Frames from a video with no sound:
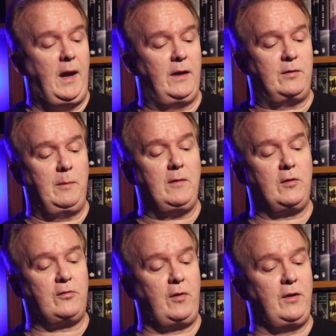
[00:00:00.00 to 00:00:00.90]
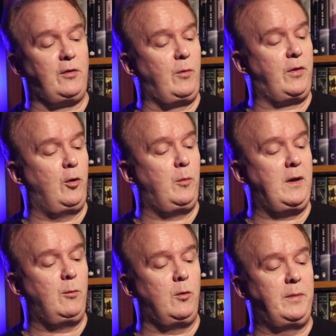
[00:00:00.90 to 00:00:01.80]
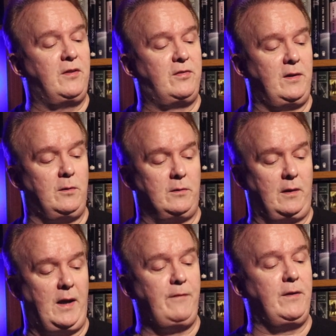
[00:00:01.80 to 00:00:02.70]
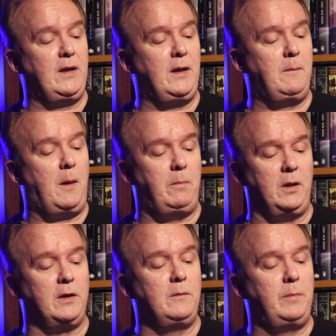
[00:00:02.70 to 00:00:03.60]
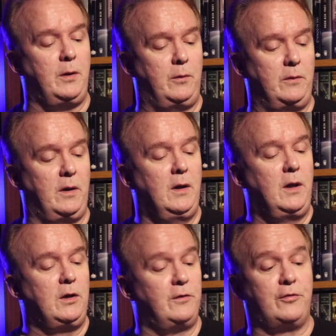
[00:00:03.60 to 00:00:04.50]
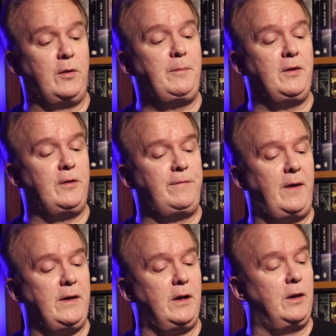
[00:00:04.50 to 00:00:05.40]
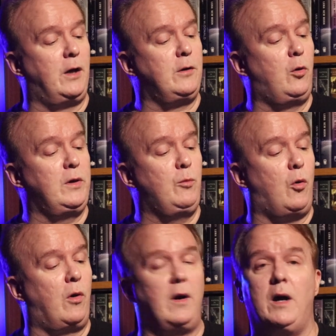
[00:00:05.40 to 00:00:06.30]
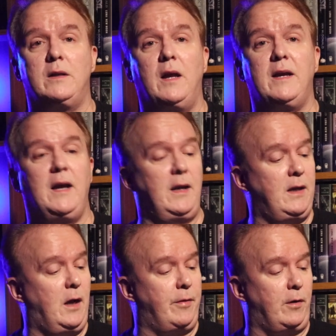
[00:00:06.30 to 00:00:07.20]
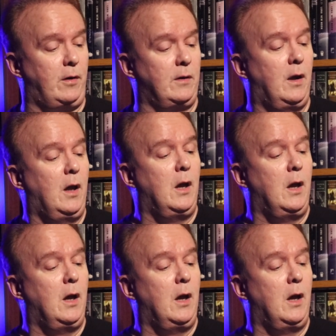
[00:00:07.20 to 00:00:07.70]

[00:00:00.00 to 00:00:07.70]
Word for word: and to meet the stranger with whom he will be sealed, life and limb, blood and bone, conscripted to fight an unholy war unlike any other.